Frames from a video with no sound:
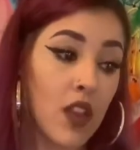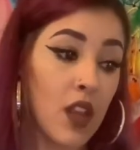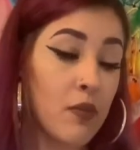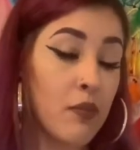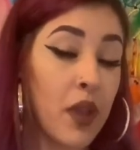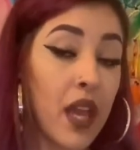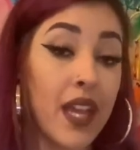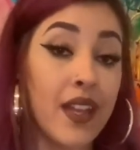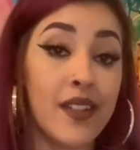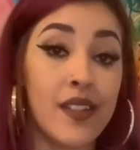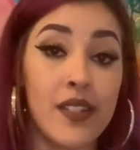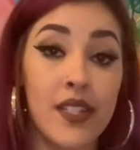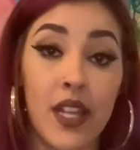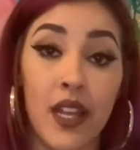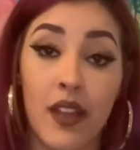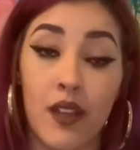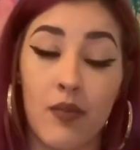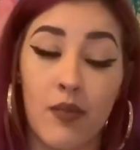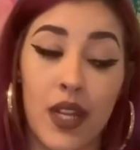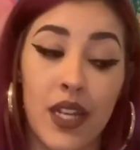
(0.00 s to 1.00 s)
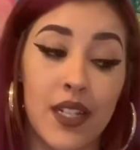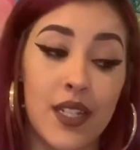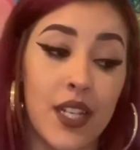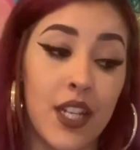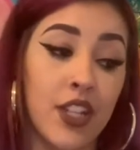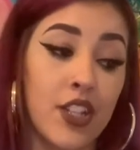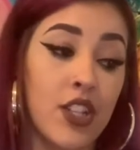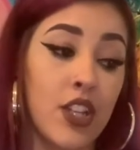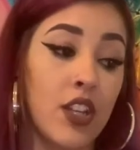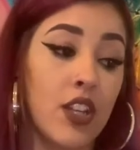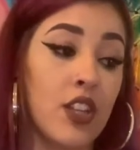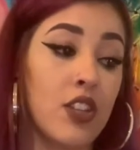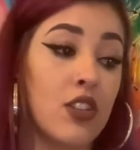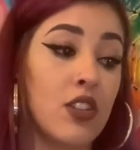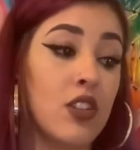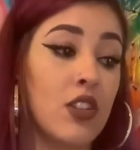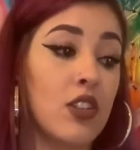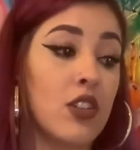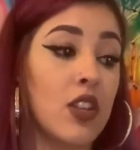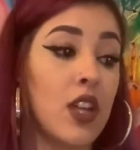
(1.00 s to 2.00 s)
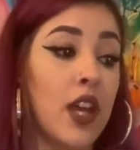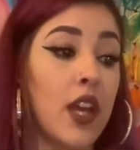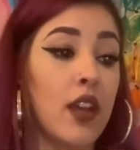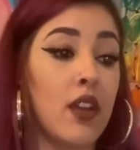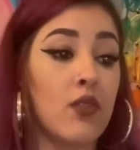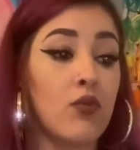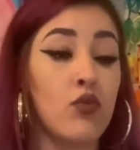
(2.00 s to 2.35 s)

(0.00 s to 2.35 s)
painting. Meditation can look like